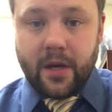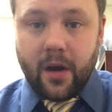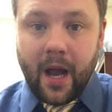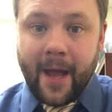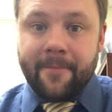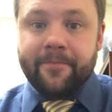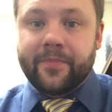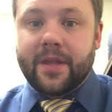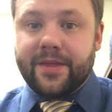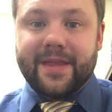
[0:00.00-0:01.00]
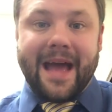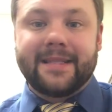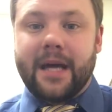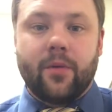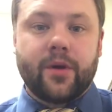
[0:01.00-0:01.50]
All right,
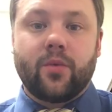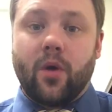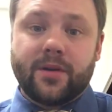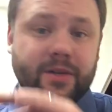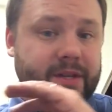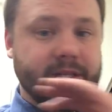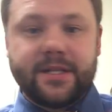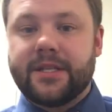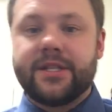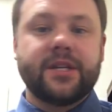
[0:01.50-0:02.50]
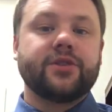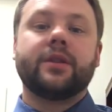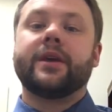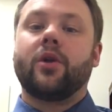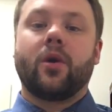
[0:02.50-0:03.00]
that's how we're going to work. So this is
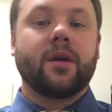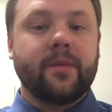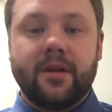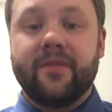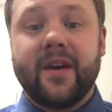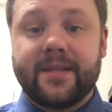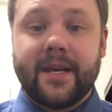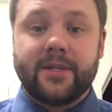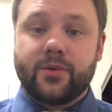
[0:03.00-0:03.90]
essentially an argumentative essay.